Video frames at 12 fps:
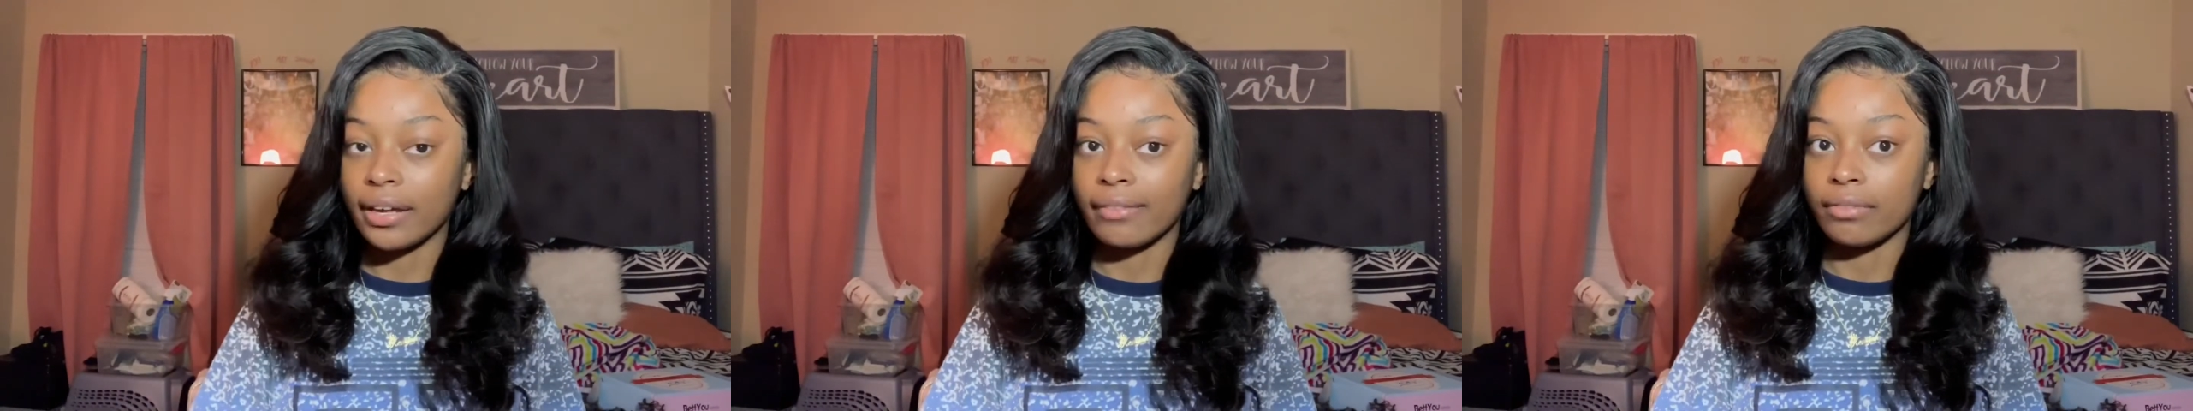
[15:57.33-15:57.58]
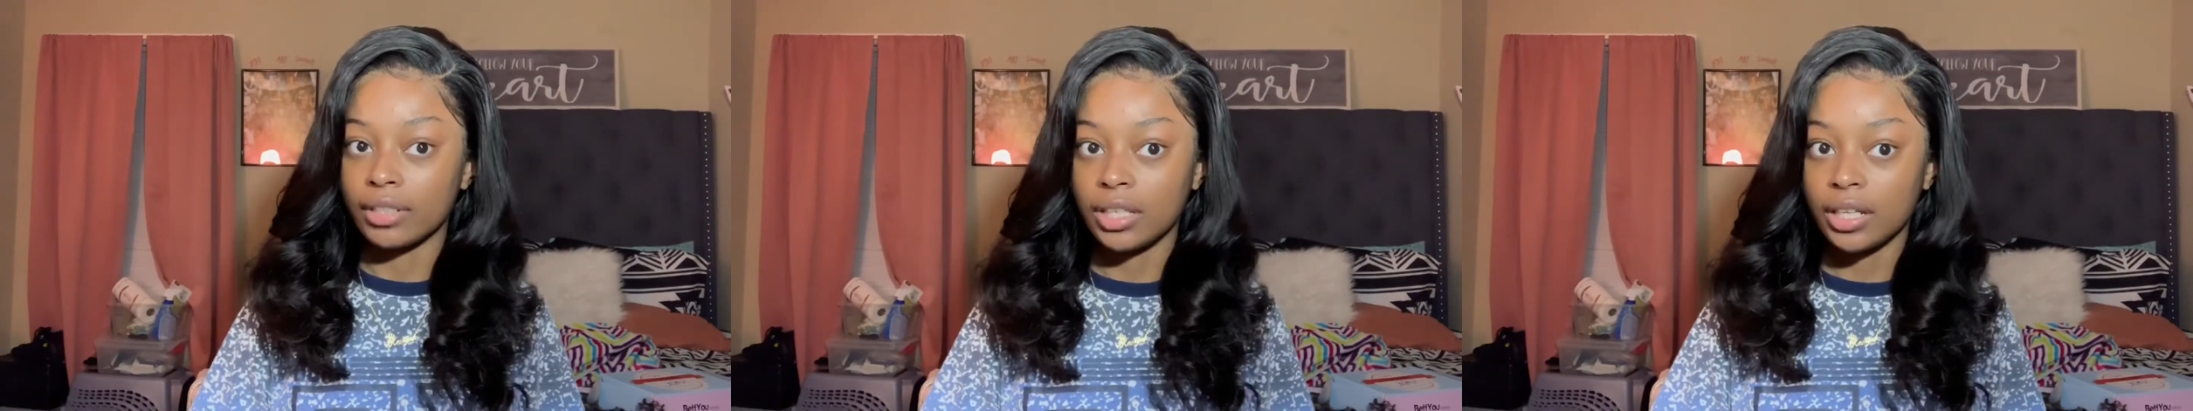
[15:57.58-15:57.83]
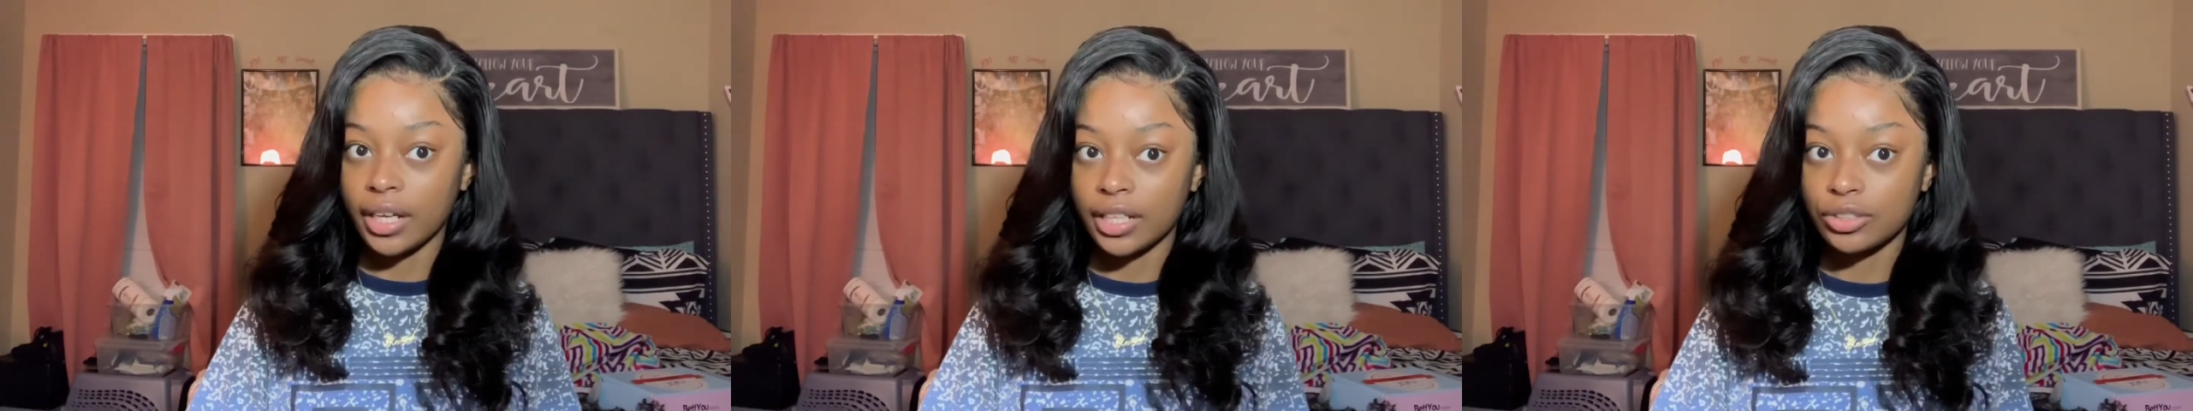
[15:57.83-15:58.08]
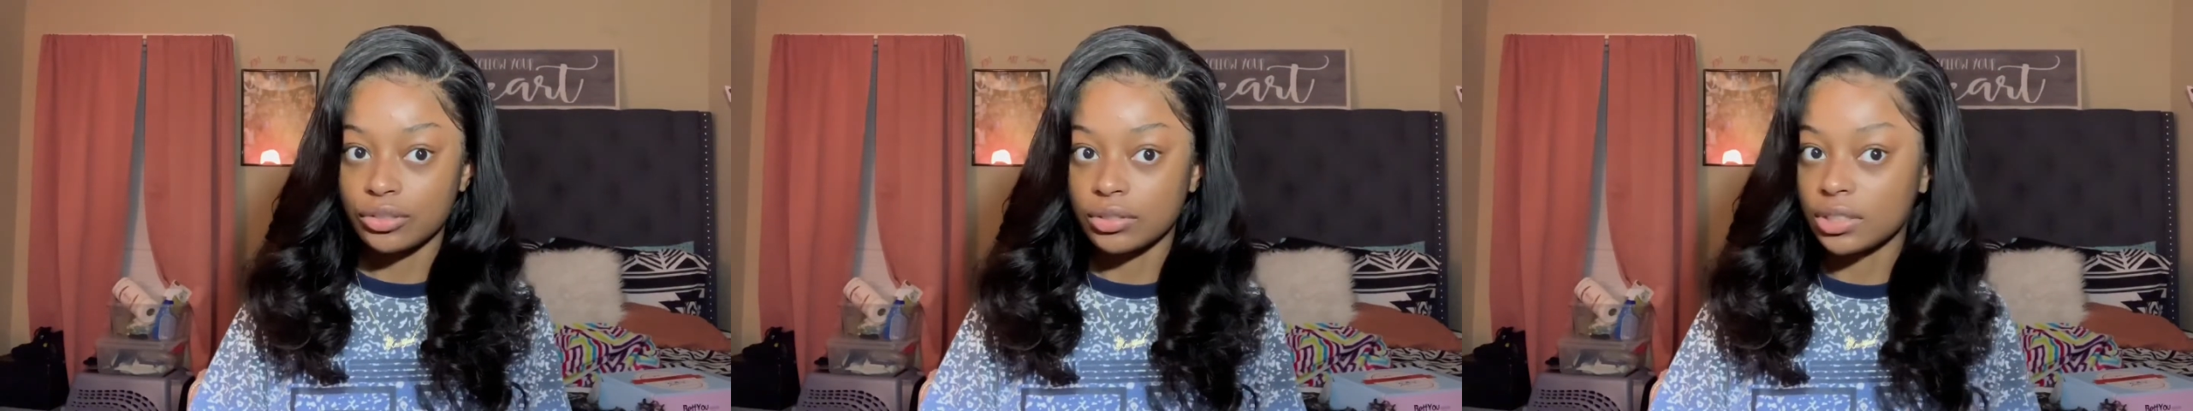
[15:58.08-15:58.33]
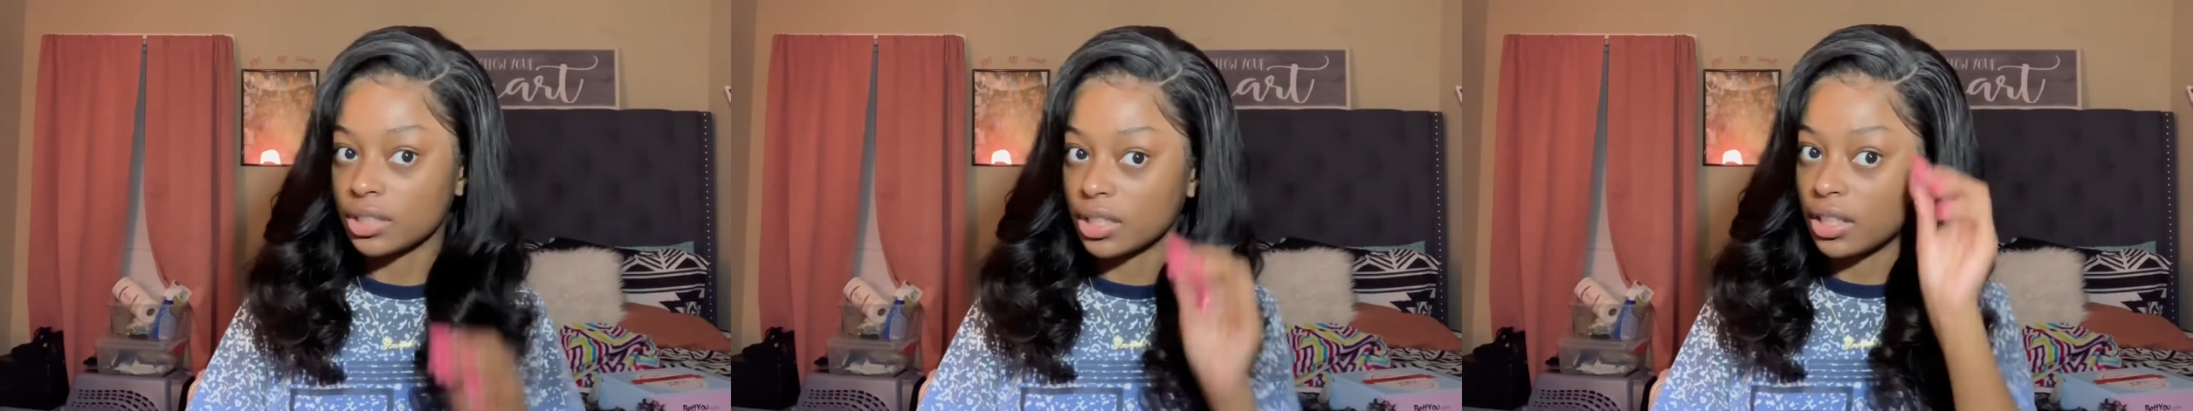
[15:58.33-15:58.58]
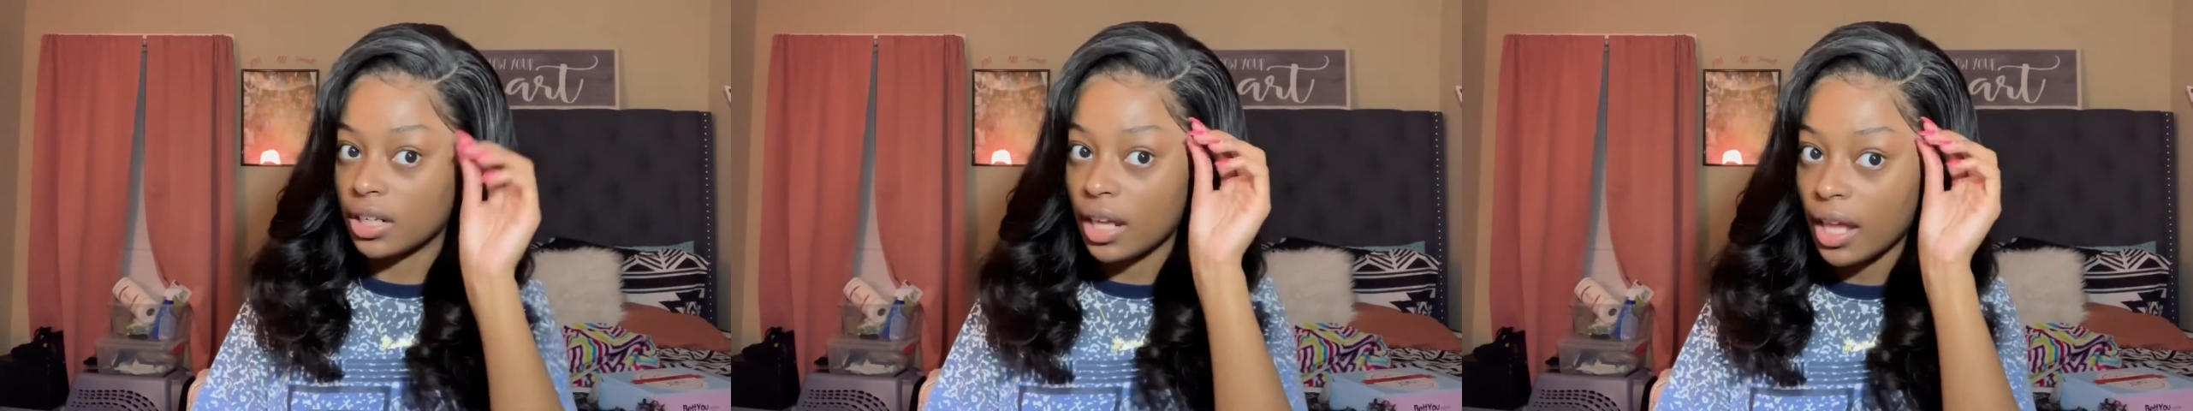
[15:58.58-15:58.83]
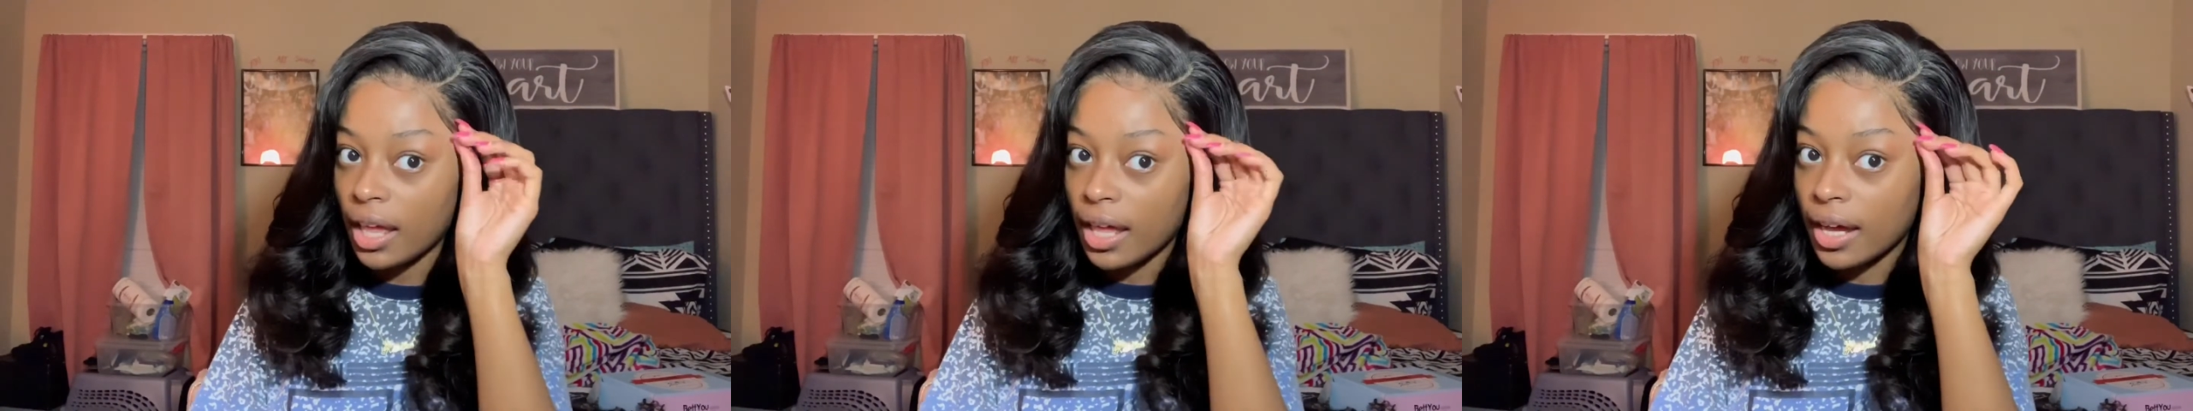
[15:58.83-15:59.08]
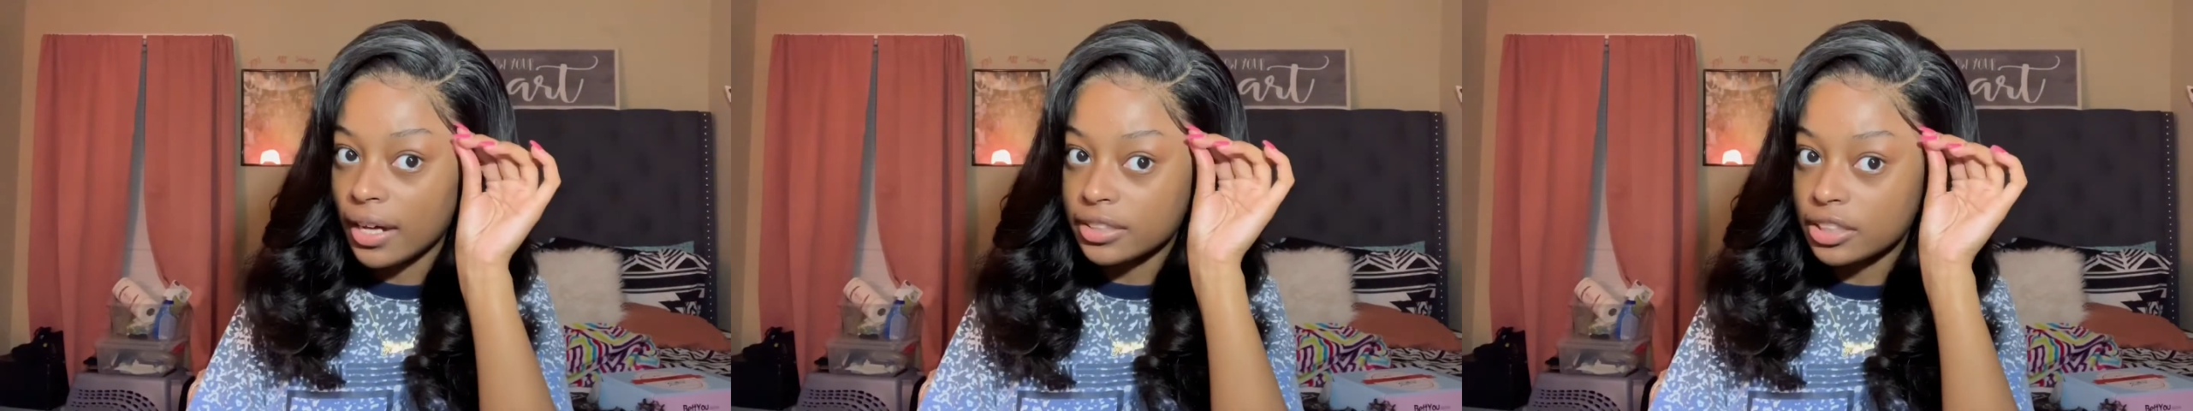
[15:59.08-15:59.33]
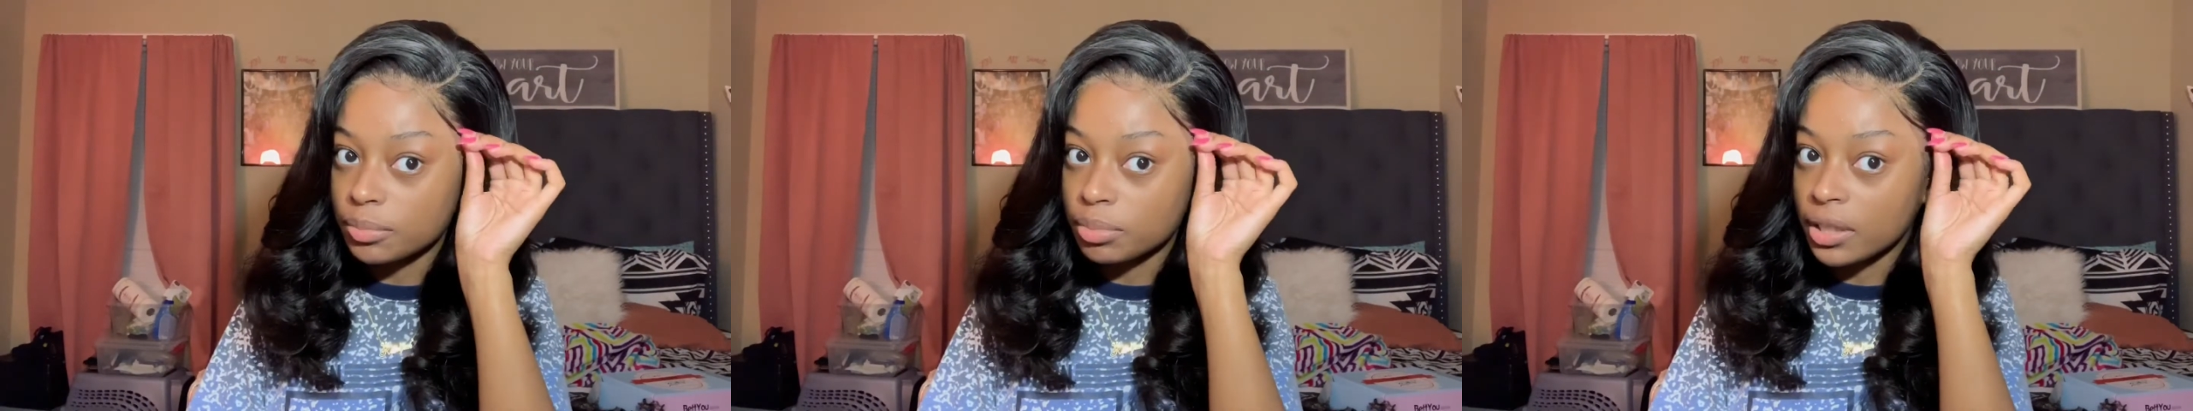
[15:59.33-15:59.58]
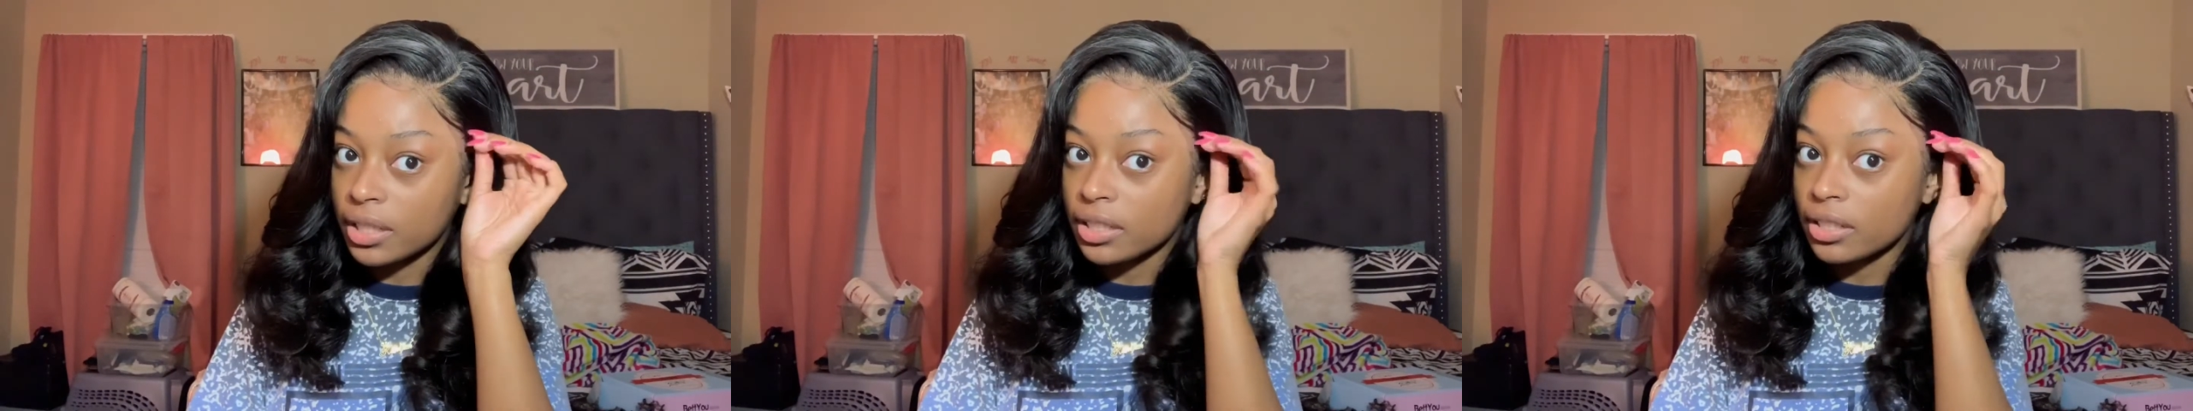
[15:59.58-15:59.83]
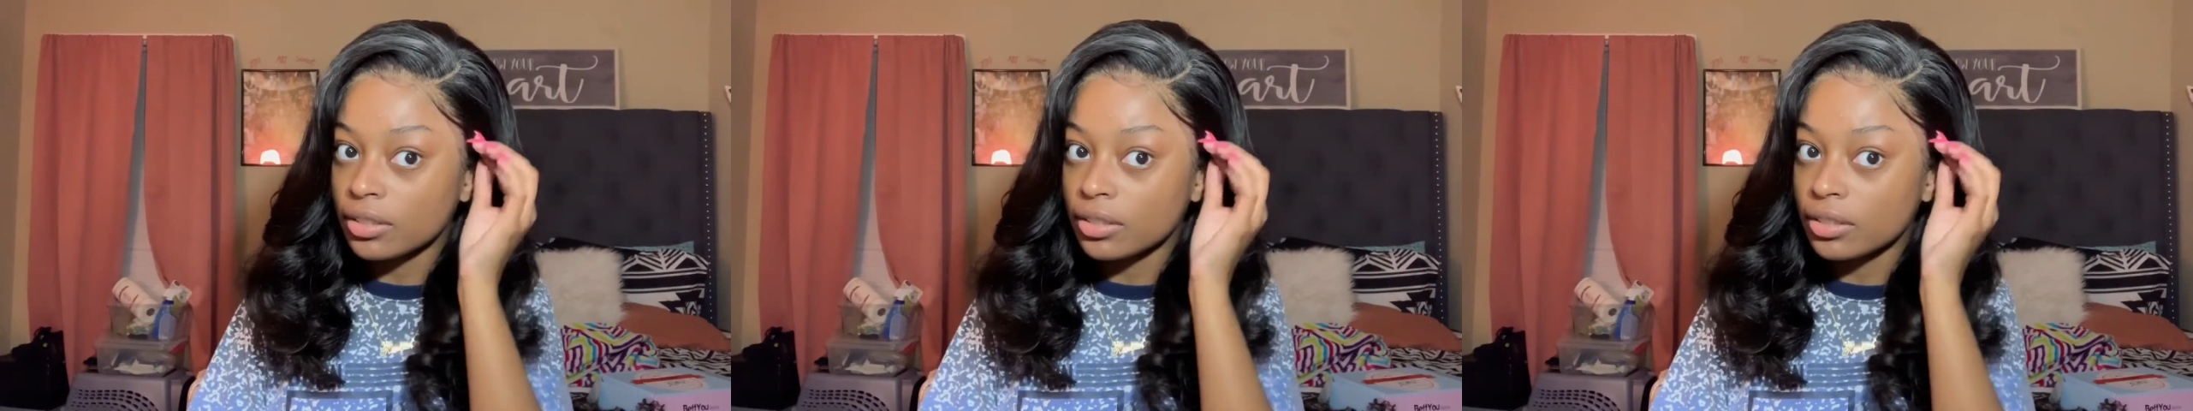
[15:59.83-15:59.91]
really natural looking. I just plucked it a